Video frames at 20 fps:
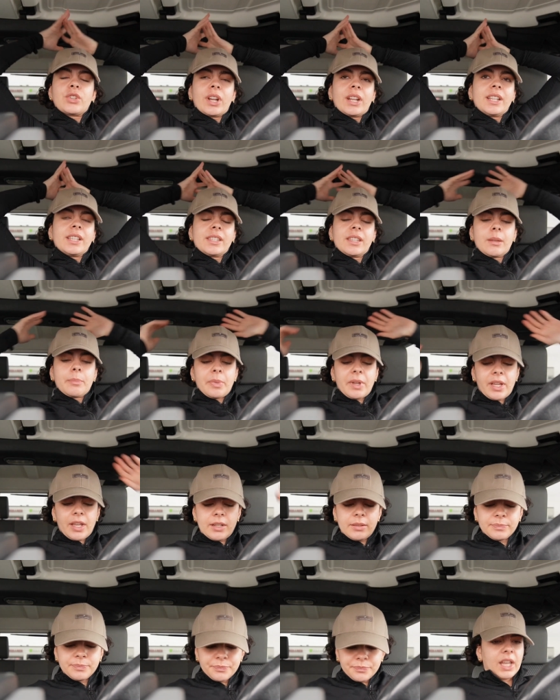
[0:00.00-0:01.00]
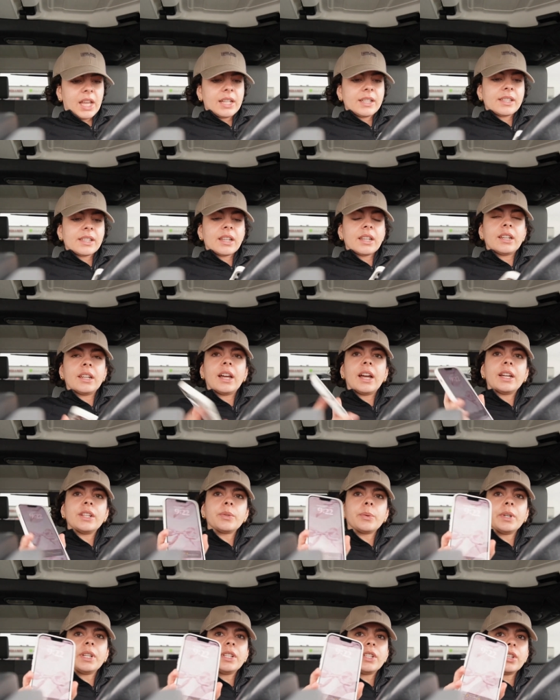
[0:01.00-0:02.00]
tried to sleep in. It's nine
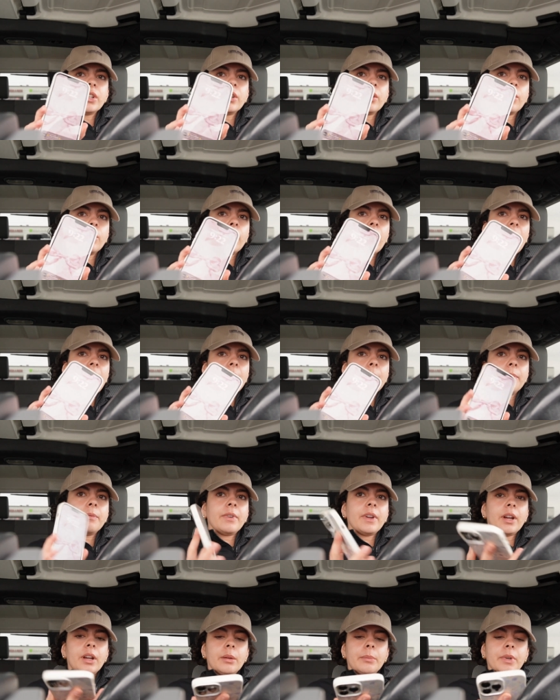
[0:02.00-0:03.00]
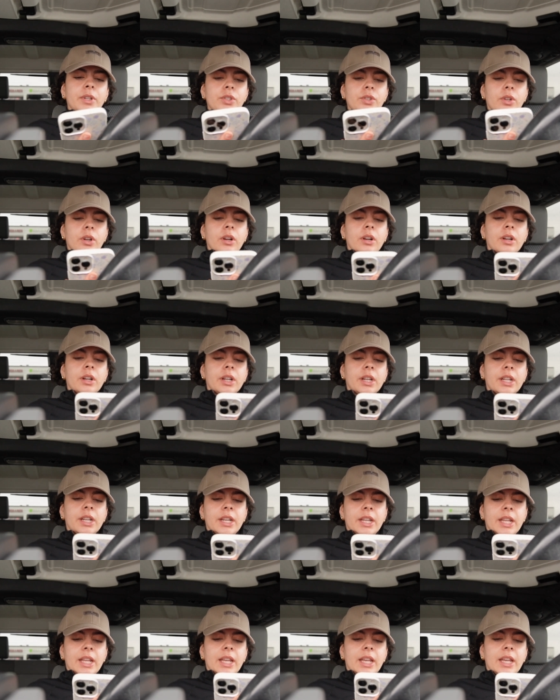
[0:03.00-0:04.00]
twenty-two. I'm very much
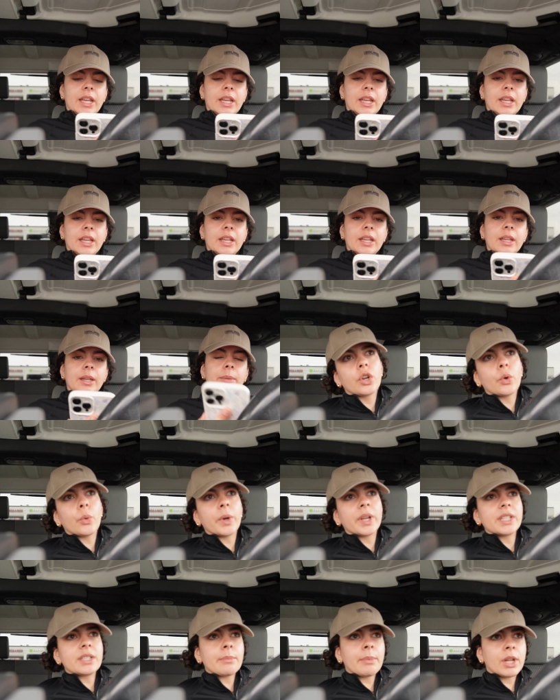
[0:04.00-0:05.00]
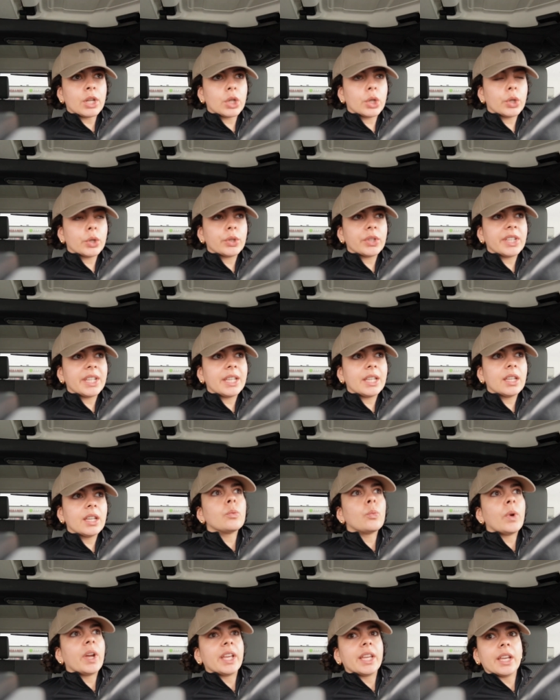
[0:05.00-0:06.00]
on a going to bed early,
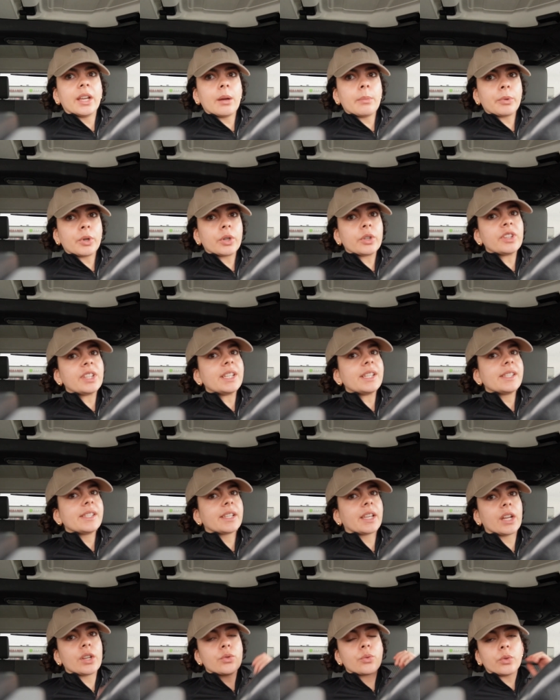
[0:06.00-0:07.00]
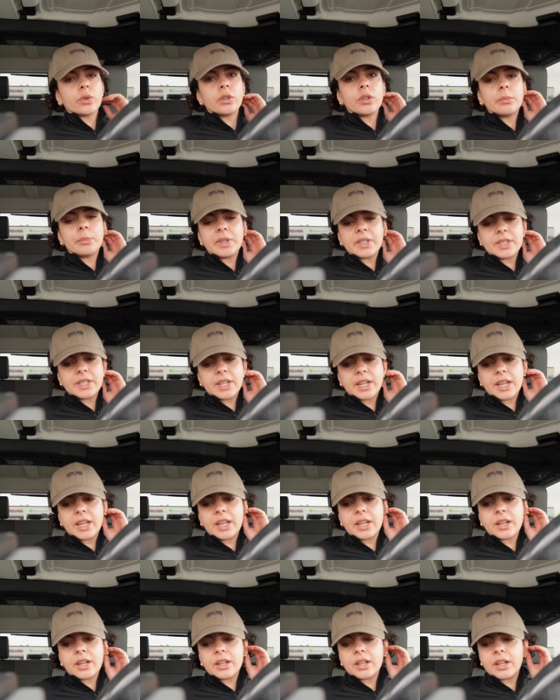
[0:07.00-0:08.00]
waking up early schedule, but today
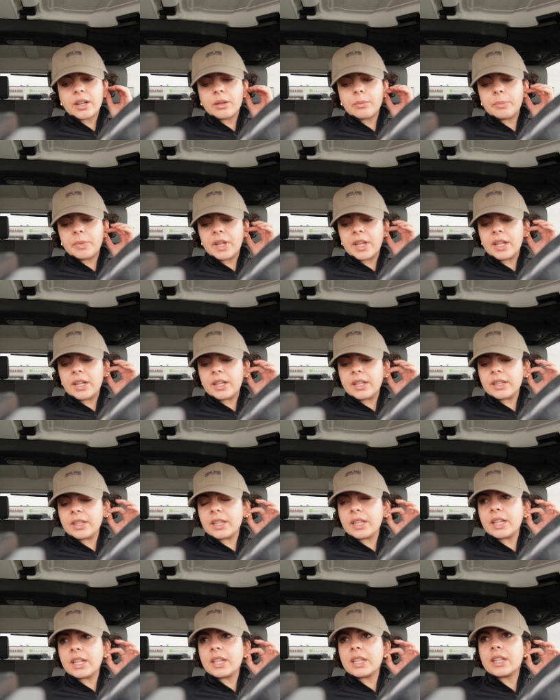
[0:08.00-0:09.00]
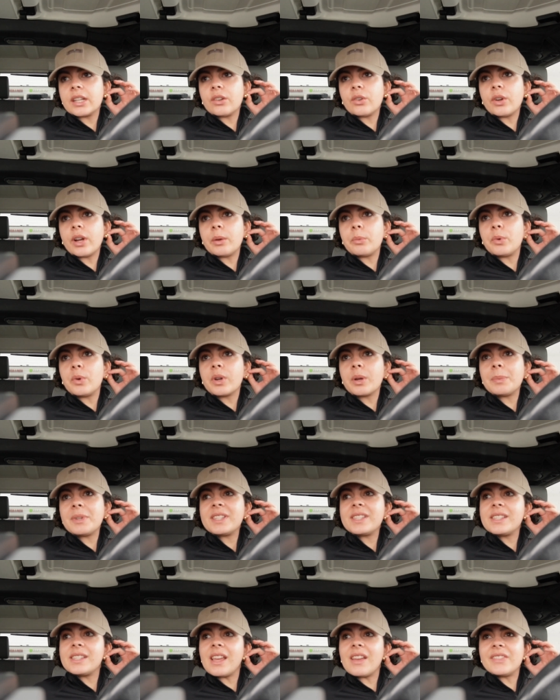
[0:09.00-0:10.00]
I got out of bed at like, or I woke up
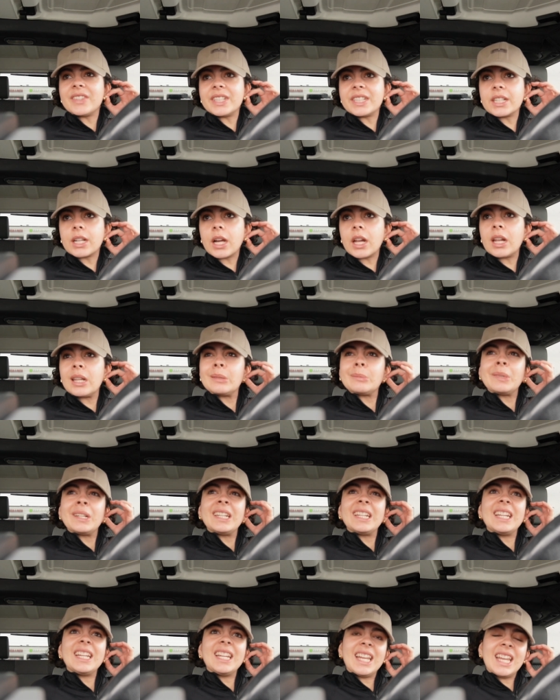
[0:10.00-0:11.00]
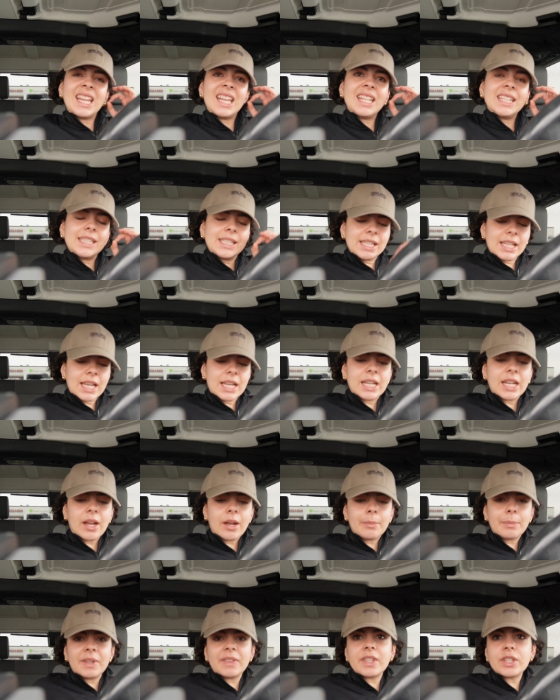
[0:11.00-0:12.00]
at seven, got out of bed at eight, and now
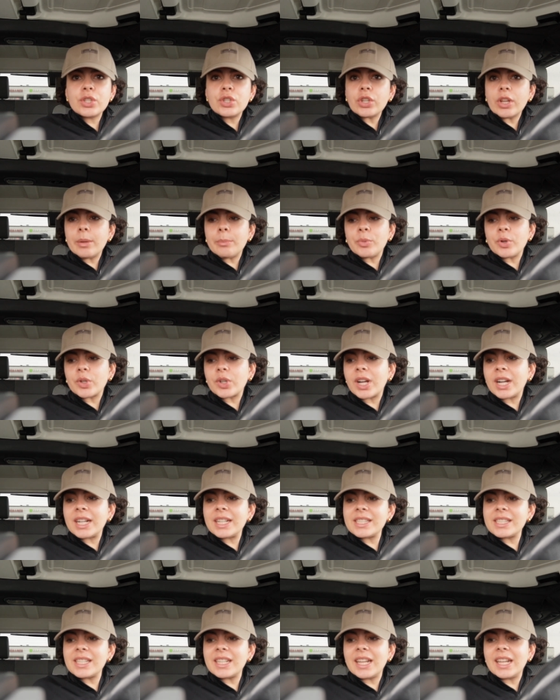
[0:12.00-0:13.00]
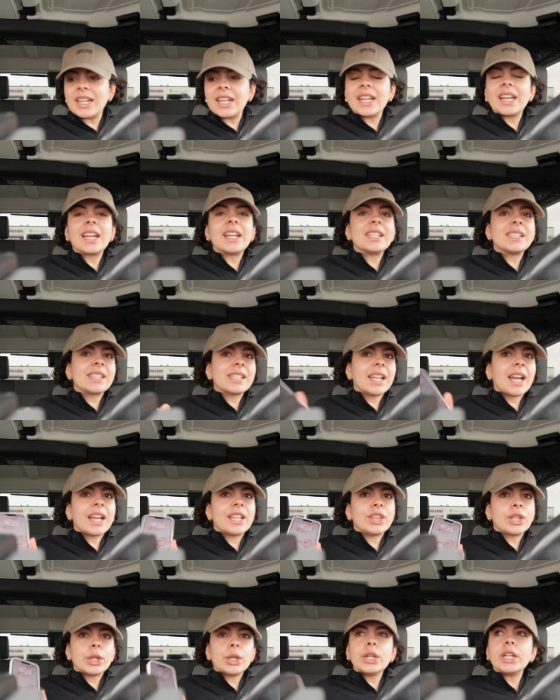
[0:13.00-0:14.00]
I'm at the gym procrastinating and it's
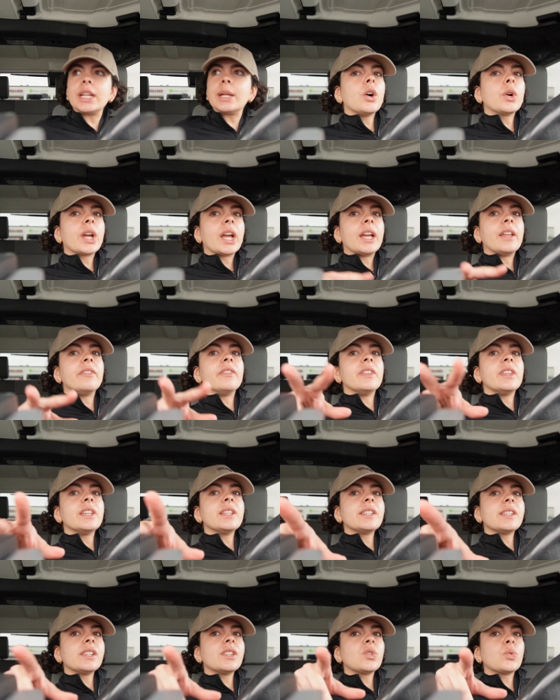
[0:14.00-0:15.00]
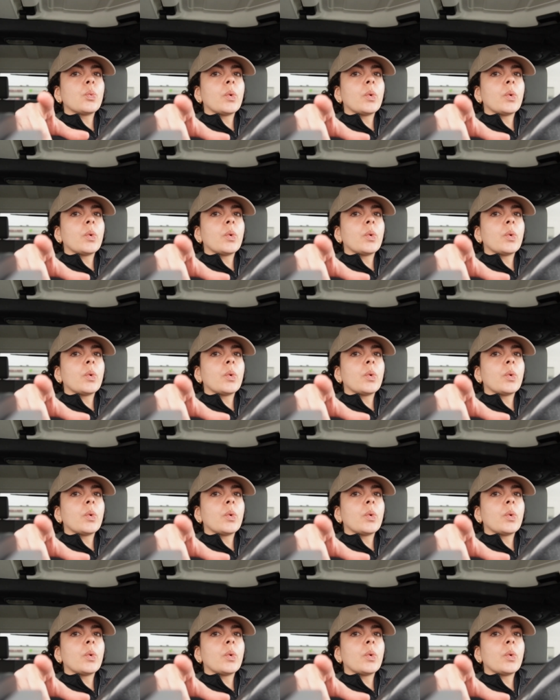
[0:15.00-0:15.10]
nine thirty. Okay, and this is